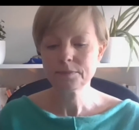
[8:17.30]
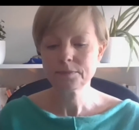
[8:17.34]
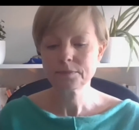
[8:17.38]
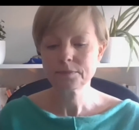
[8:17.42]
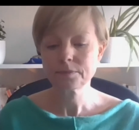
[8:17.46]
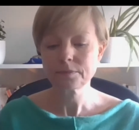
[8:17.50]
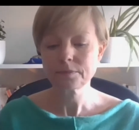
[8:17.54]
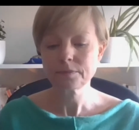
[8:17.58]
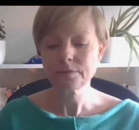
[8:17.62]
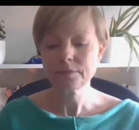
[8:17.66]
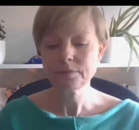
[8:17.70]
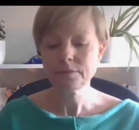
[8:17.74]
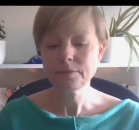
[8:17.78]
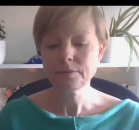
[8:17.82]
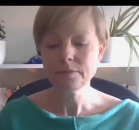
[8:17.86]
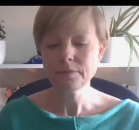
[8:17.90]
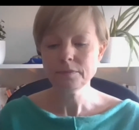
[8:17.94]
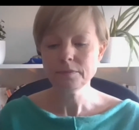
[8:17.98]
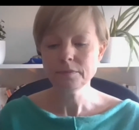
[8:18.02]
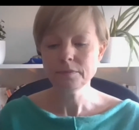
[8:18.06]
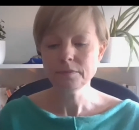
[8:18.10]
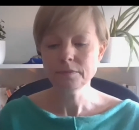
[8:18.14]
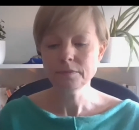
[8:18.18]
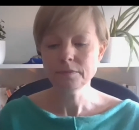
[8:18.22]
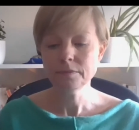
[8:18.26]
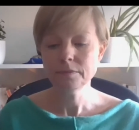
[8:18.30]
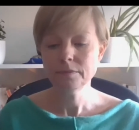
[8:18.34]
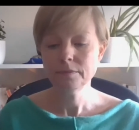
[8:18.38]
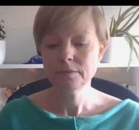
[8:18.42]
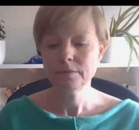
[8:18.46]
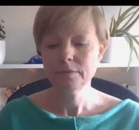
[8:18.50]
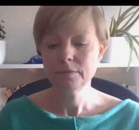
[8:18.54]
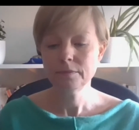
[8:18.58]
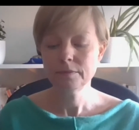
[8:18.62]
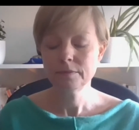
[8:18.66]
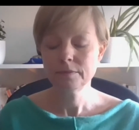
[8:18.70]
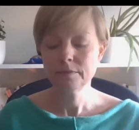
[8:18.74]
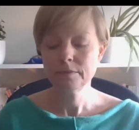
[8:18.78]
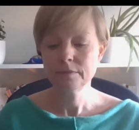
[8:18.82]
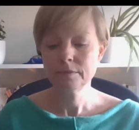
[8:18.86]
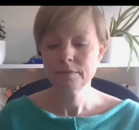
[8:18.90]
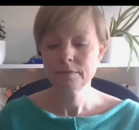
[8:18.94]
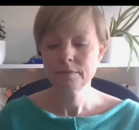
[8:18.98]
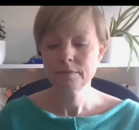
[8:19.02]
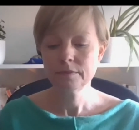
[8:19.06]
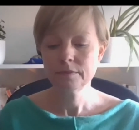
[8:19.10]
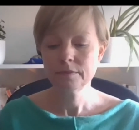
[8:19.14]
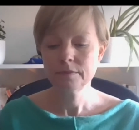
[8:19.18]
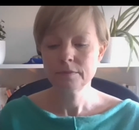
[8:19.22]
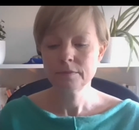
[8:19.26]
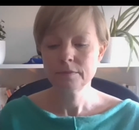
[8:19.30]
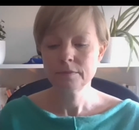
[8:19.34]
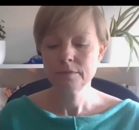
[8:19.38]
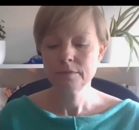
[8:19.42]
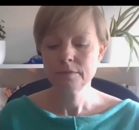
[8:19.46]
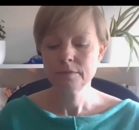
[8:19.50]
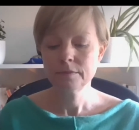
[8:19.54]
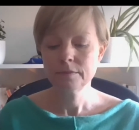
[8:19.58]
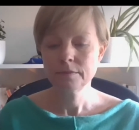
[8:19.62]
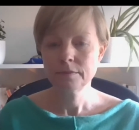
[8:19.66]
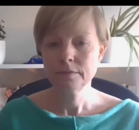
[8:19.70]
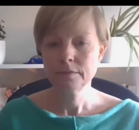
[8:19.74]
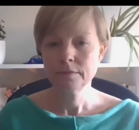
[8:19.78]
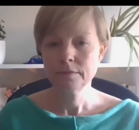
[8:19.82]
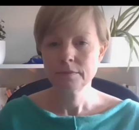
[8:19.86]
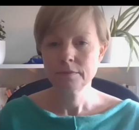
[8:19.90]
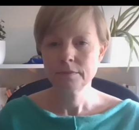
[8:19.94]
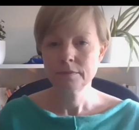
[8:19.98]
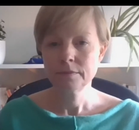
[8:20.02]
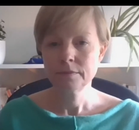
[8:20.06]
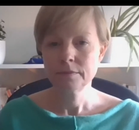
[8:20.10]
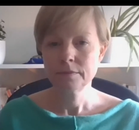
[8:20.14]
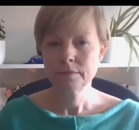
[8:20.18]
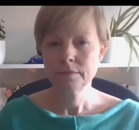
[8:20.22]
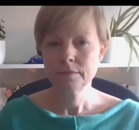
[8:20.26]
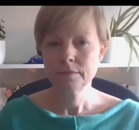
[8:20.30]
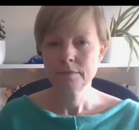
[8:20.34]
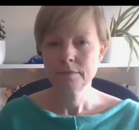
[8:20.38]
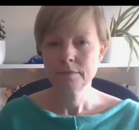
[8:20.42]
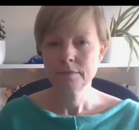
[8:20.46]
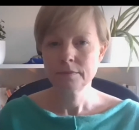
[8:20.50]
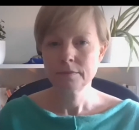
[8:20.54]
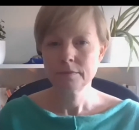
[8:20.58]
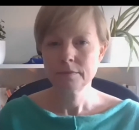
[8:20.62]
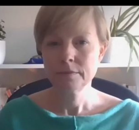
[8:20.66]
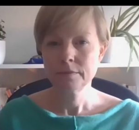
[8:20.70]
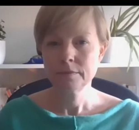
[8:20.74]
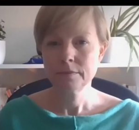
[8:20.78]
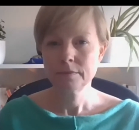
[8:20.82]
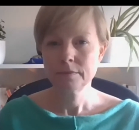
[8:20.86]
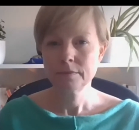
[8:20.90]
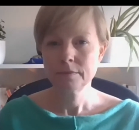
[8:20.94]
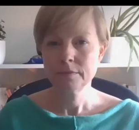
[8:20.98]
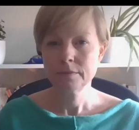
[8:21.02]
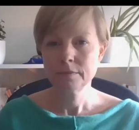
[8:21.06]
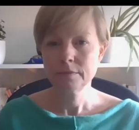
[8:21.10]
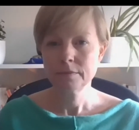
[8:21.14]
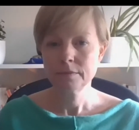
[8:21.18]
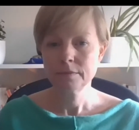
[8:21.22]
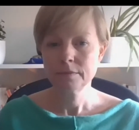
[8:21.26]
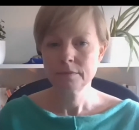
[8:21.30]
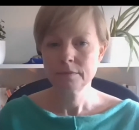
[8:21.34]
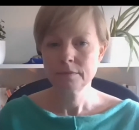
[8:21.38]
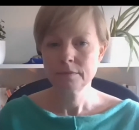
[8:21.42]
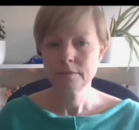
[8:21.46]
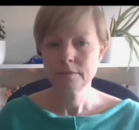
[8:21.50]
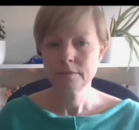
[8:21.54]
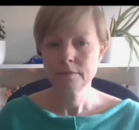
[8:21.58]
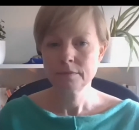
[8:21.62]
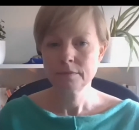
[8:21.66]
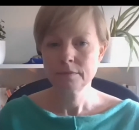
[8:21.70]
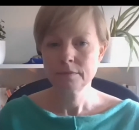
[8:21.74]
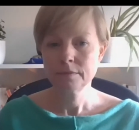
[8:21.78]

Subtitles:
(silence)